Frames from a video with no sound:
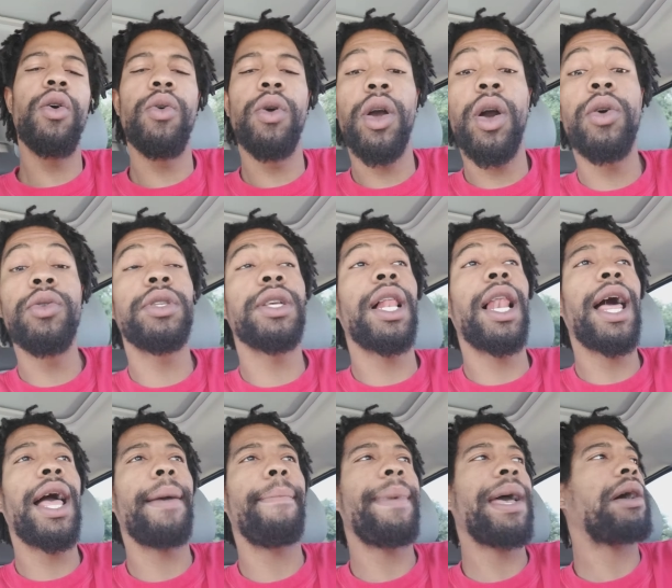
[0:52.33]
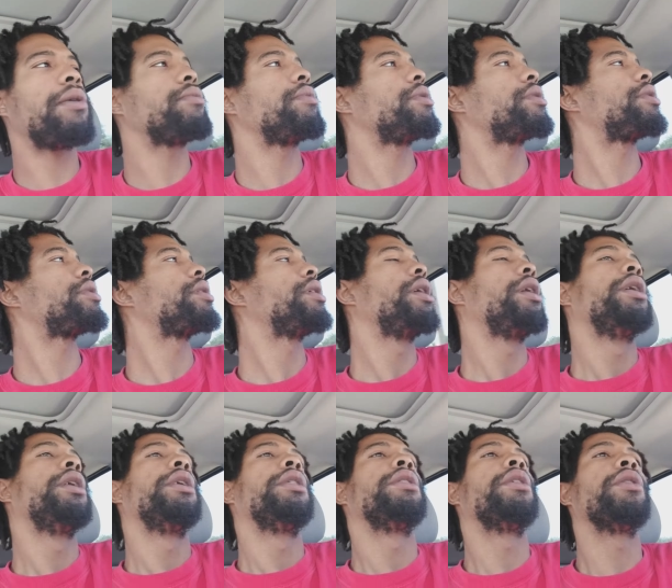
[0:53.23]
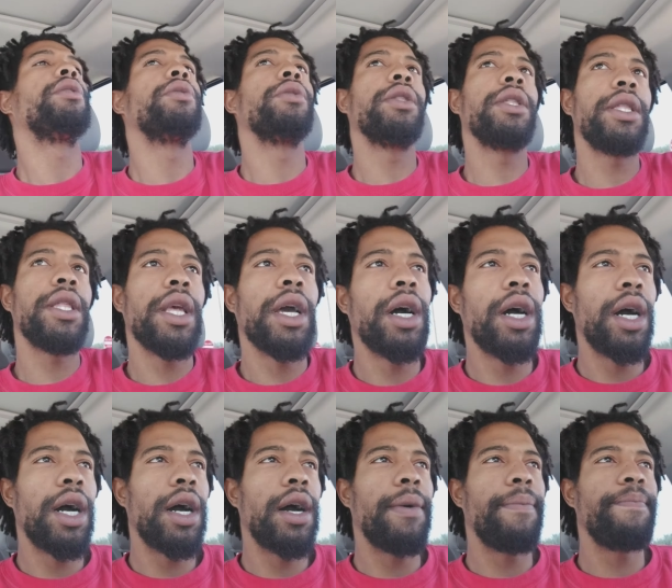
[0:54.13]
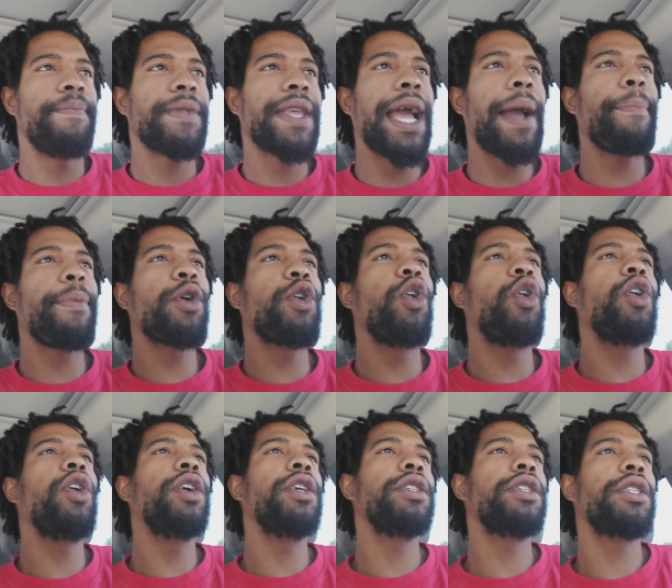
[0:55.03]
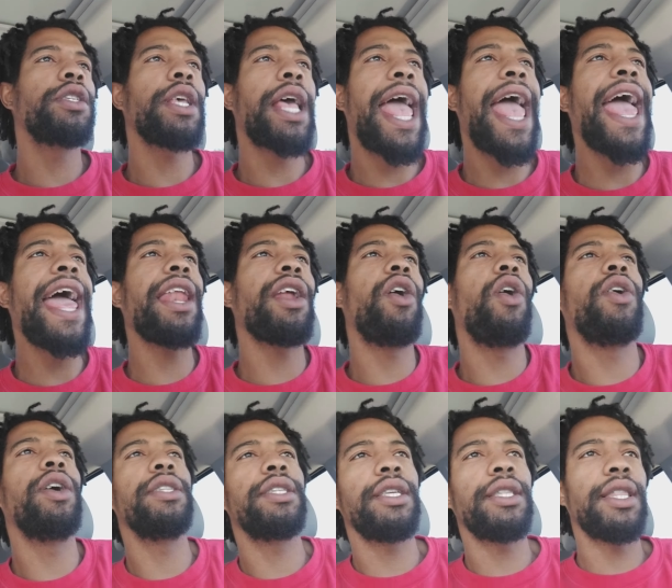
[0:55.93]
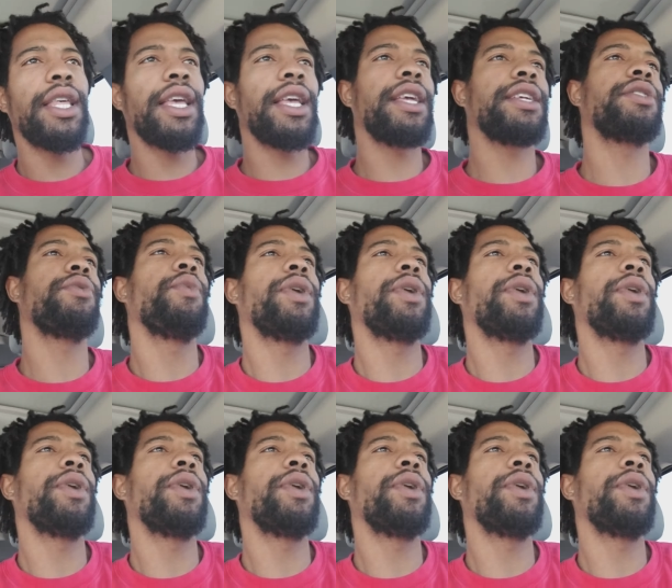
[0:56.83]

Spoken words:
goats climb mountains. Those Capricorns add on to things.